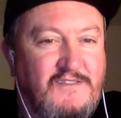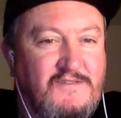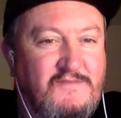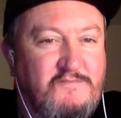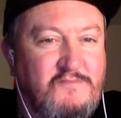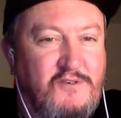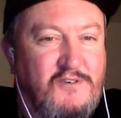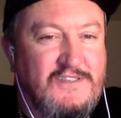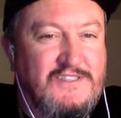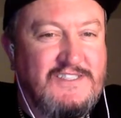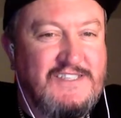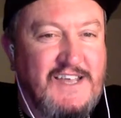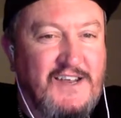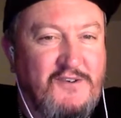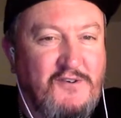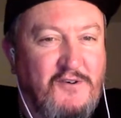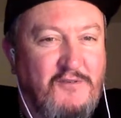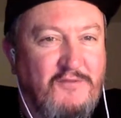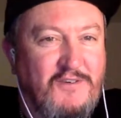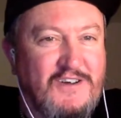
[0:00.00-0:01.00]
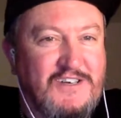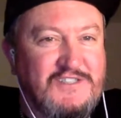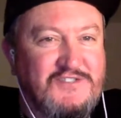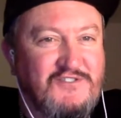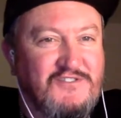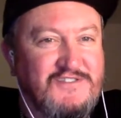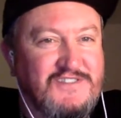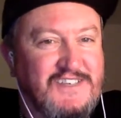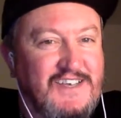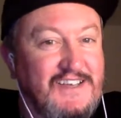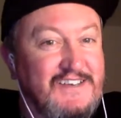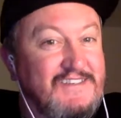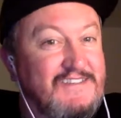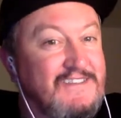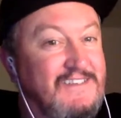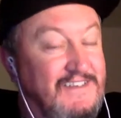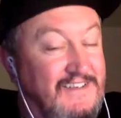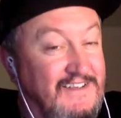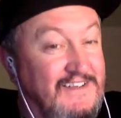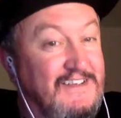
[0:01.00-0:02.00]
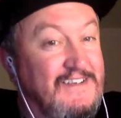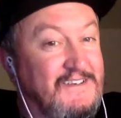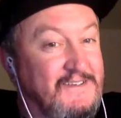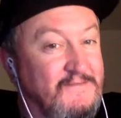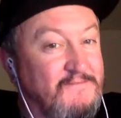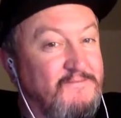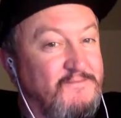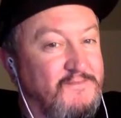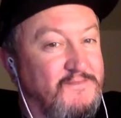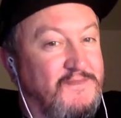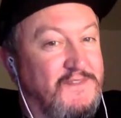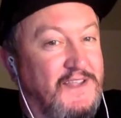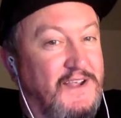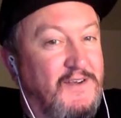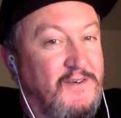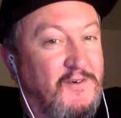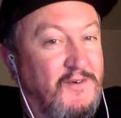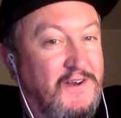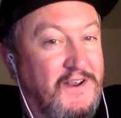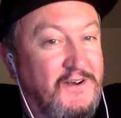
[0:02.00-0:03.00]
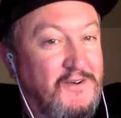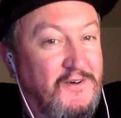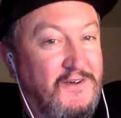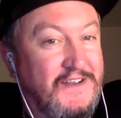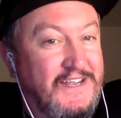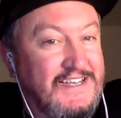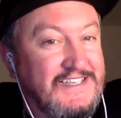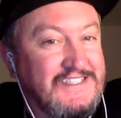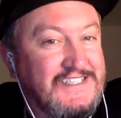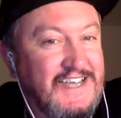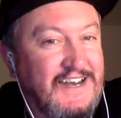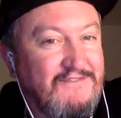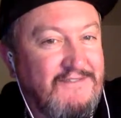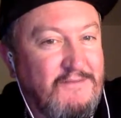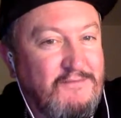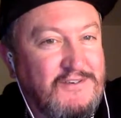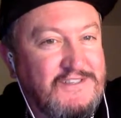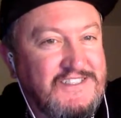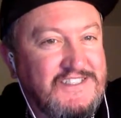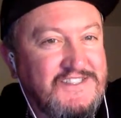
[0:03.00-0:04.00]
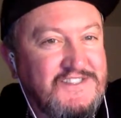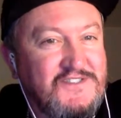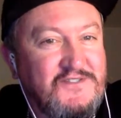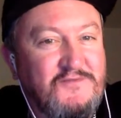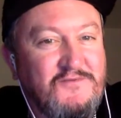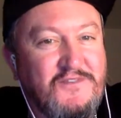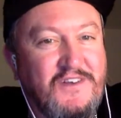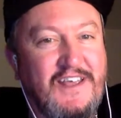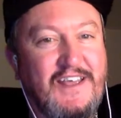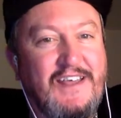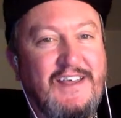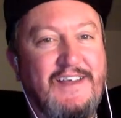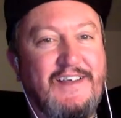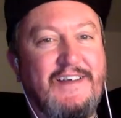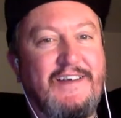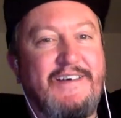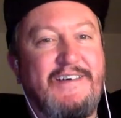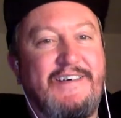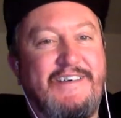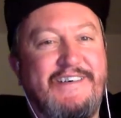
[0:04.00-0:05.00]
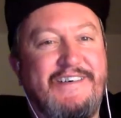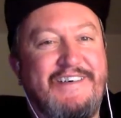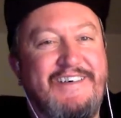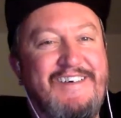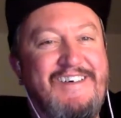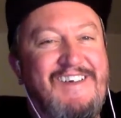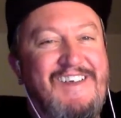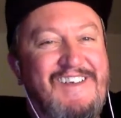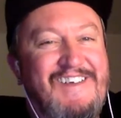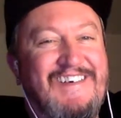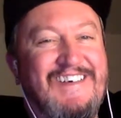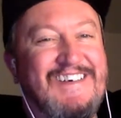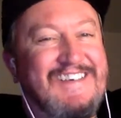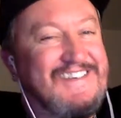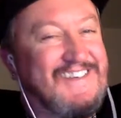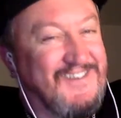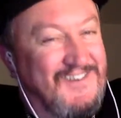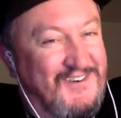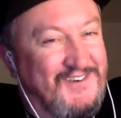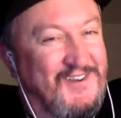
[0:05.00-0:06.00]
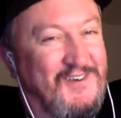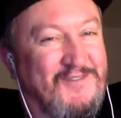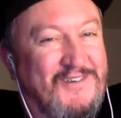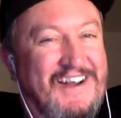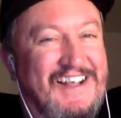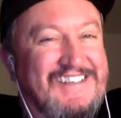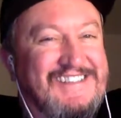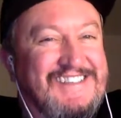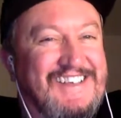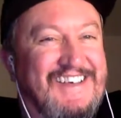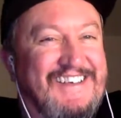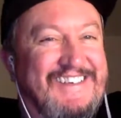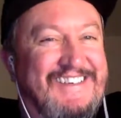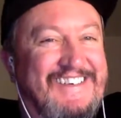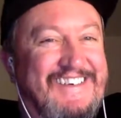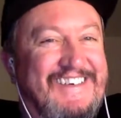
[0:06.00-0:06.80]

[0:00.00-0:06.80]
Paul's gonna know where the drugs at. They're going to know the inside of a prison soon. They're going to know where that's at.